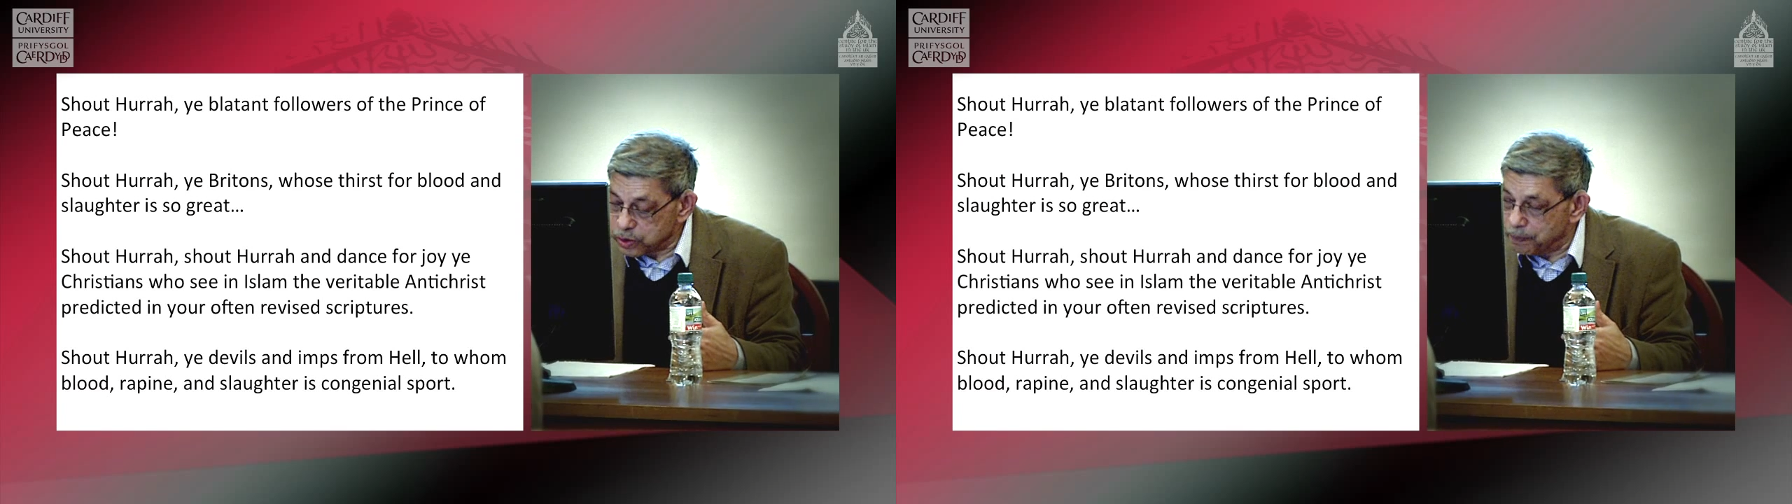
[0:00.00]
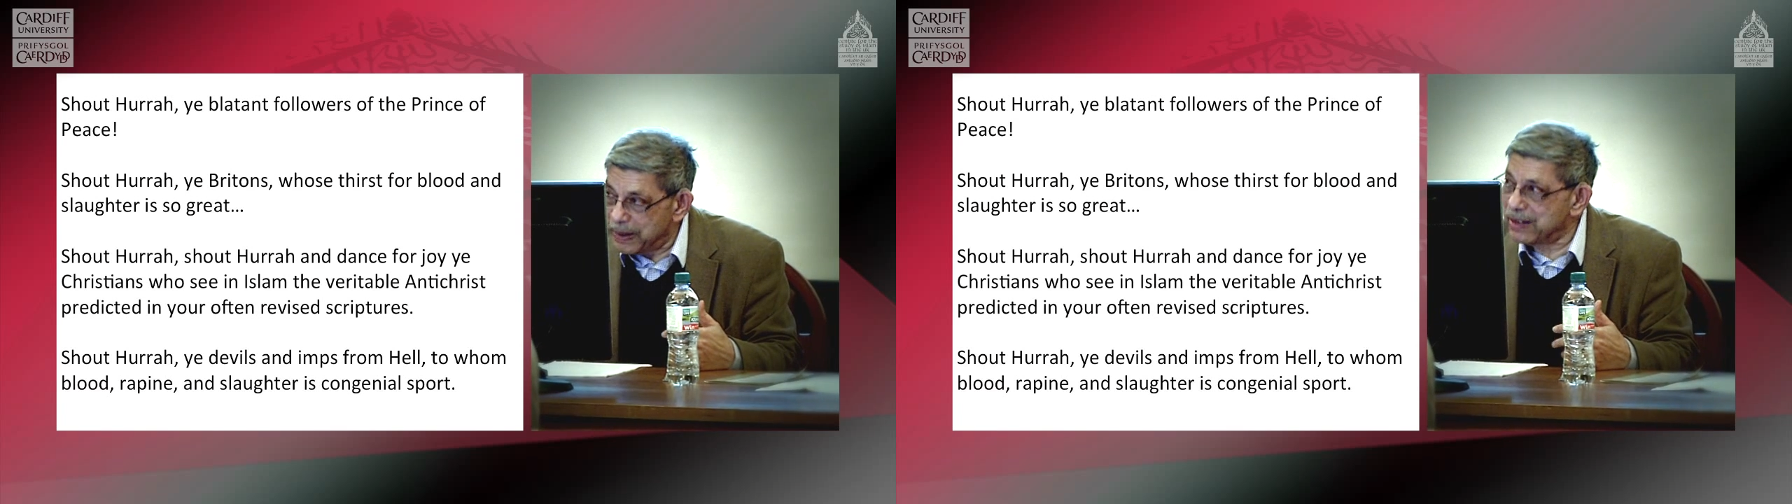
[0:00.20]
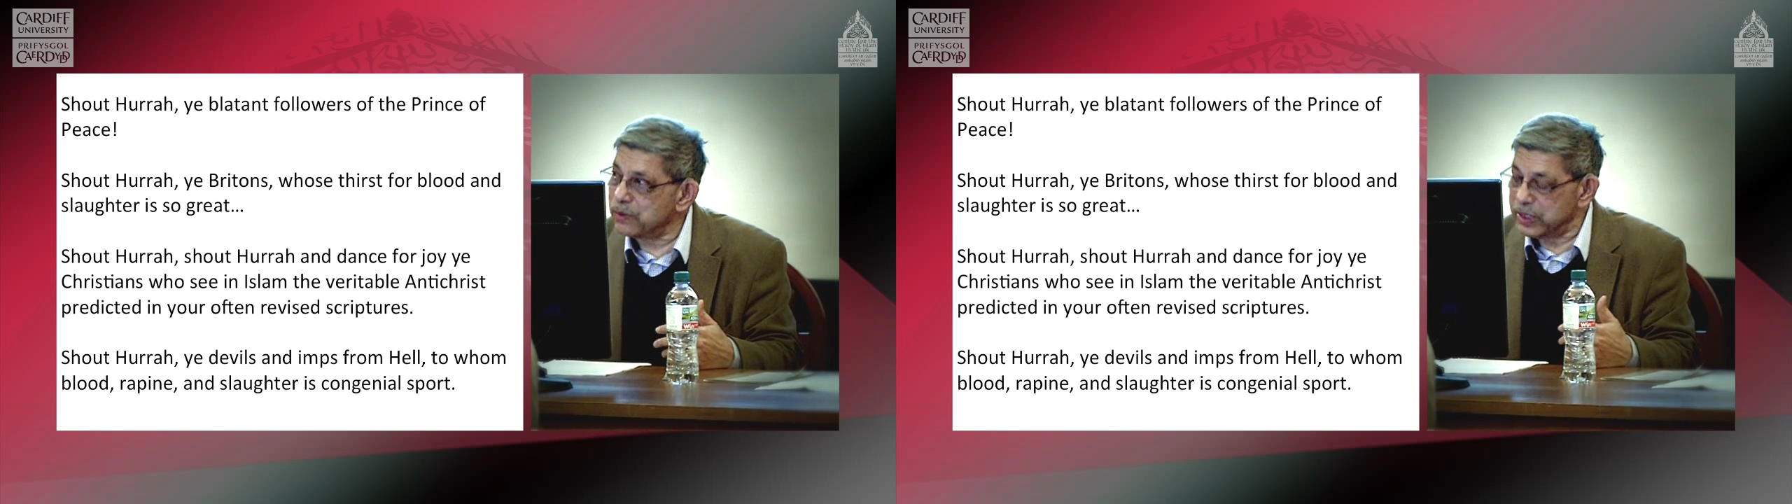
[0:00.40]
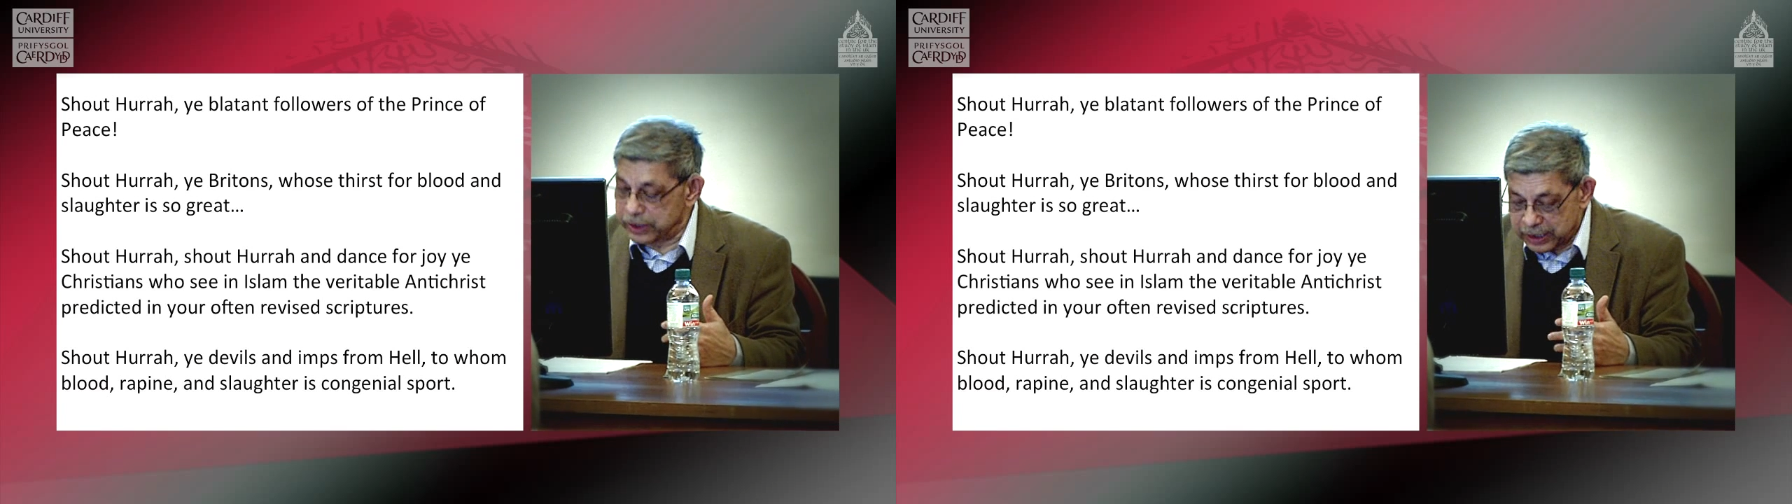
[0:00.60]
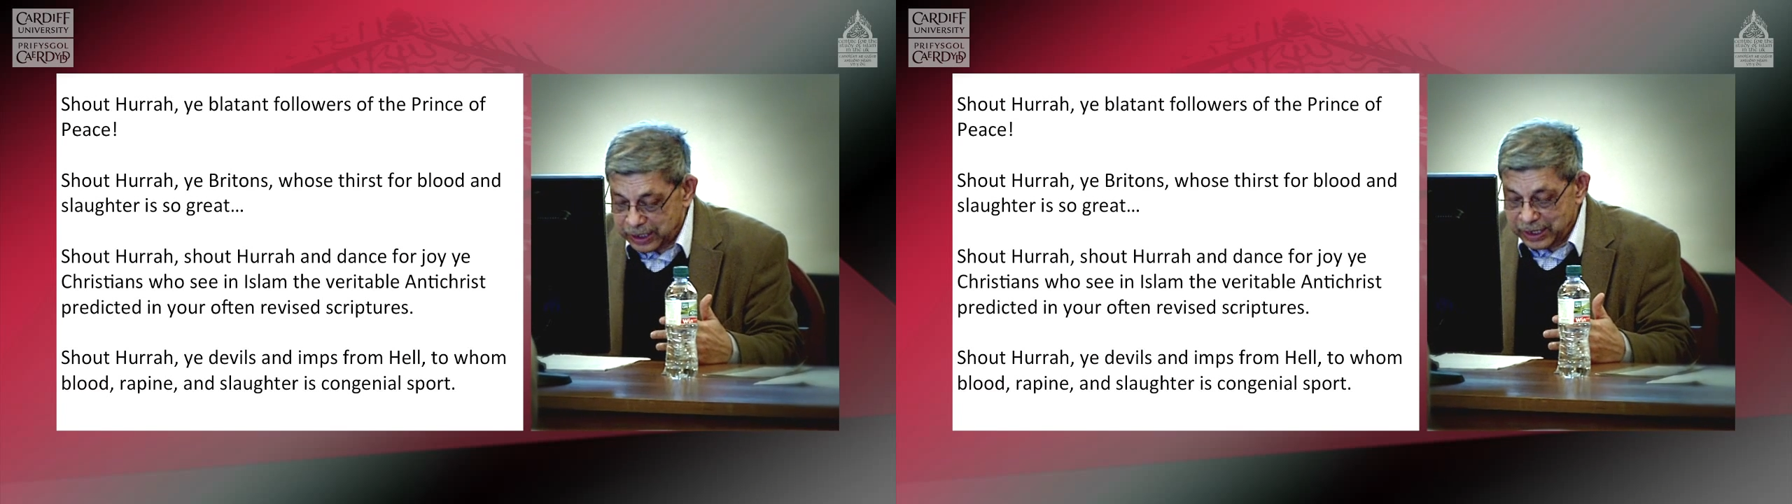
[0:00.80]
bound
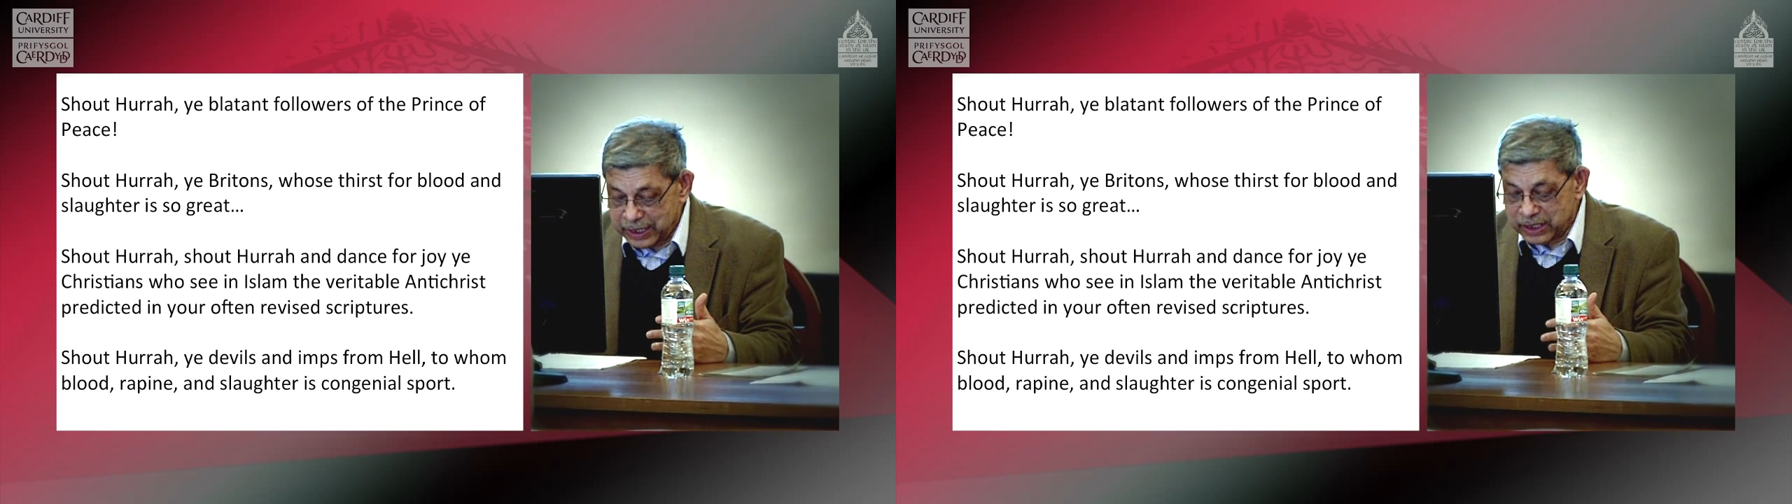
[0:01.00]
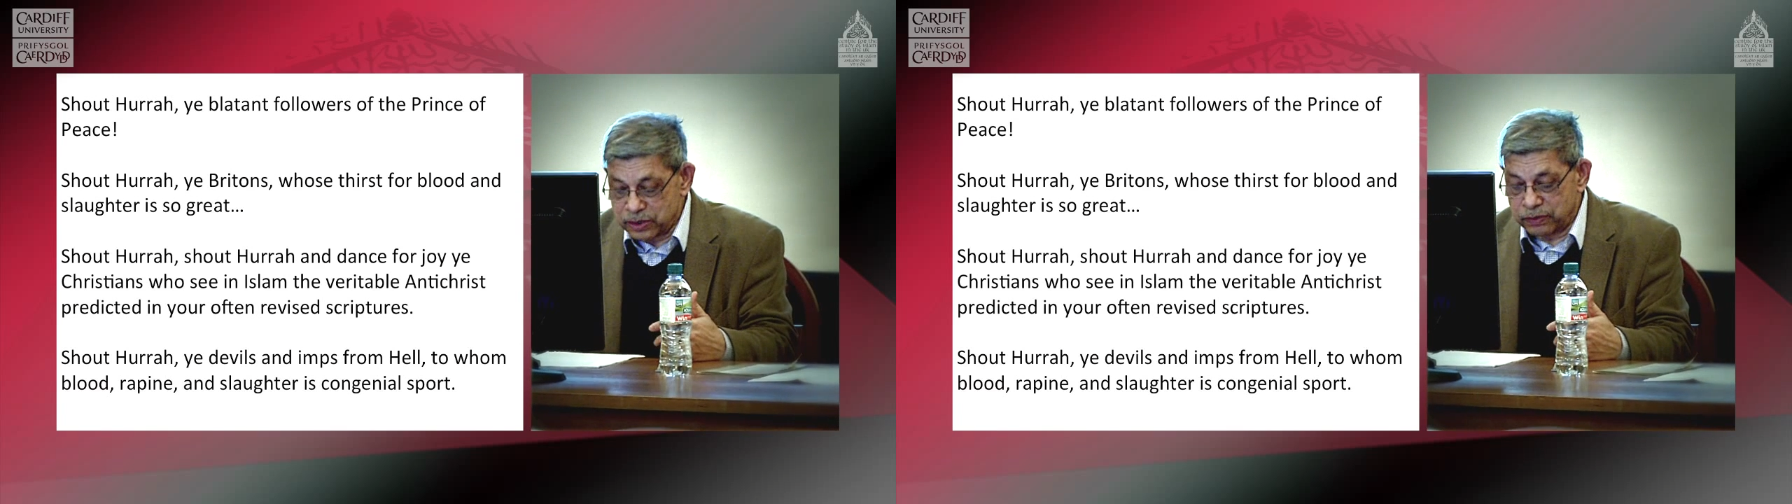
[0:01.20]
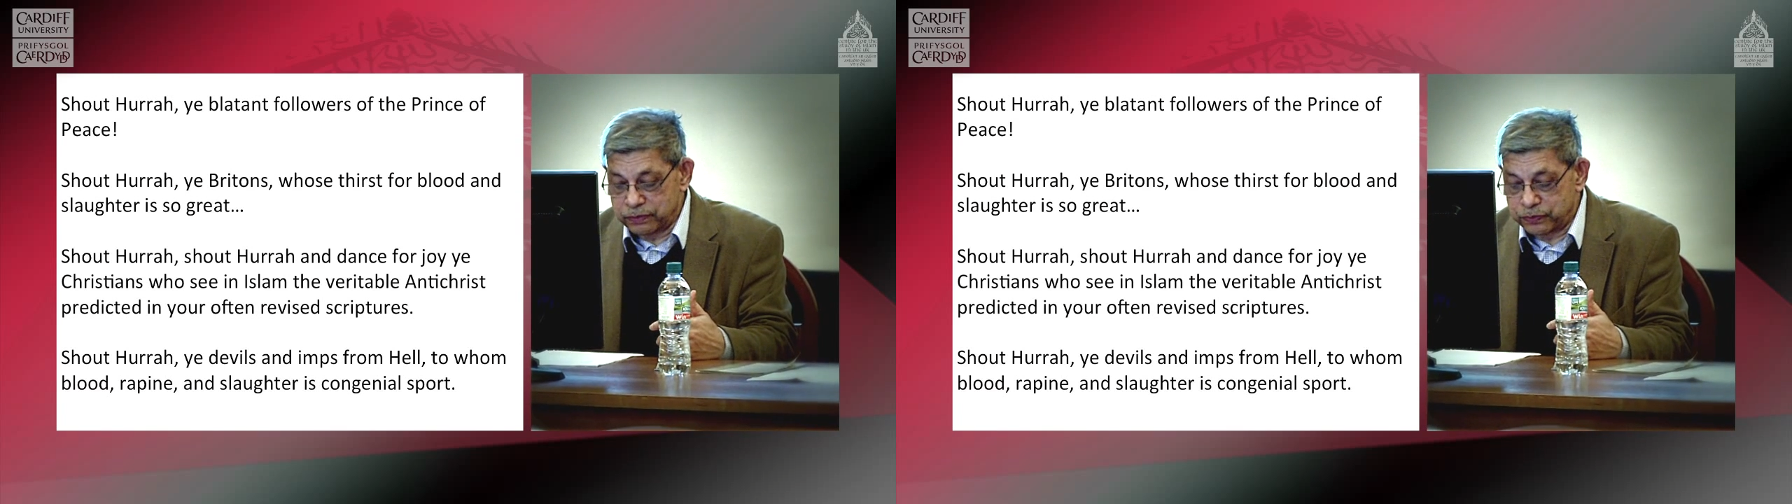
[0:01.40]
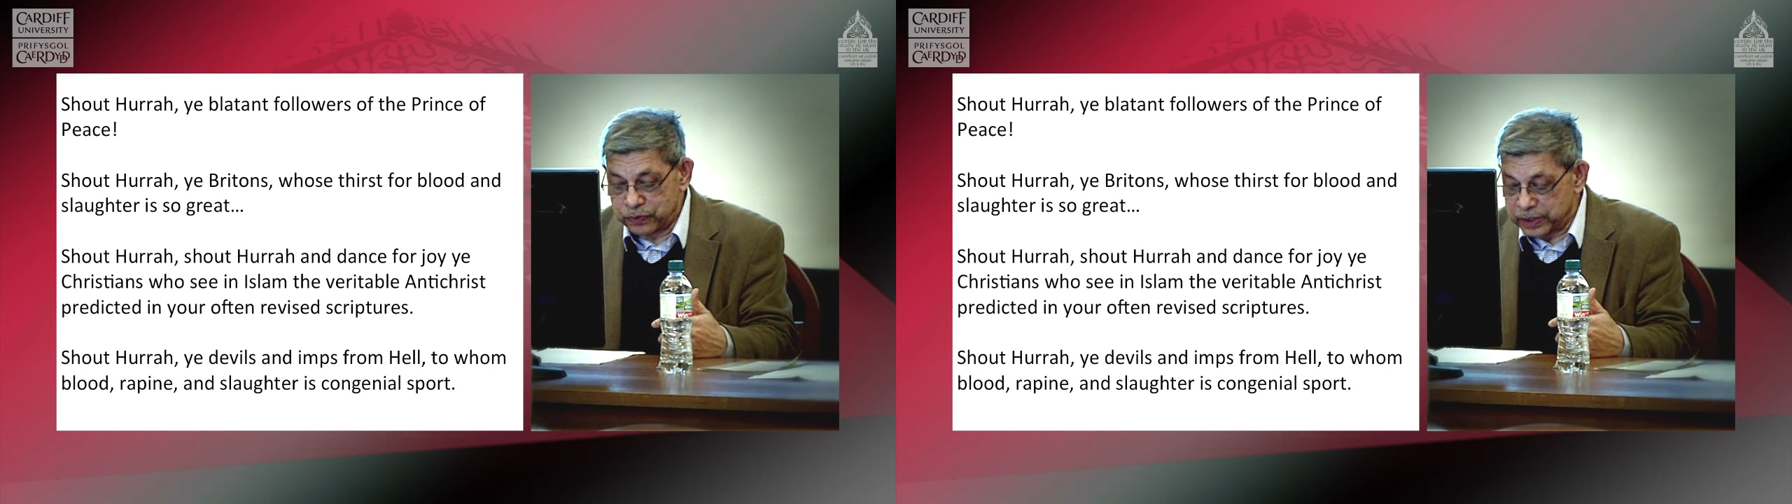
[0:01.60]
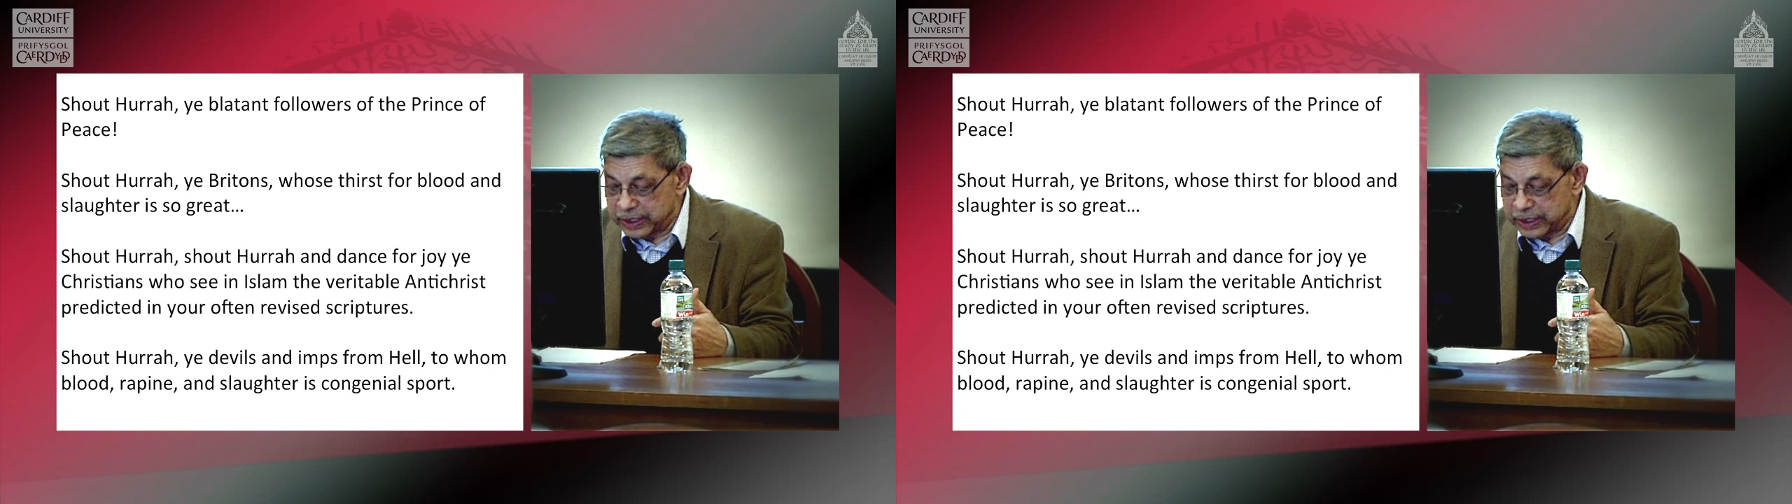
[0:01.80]
with ties of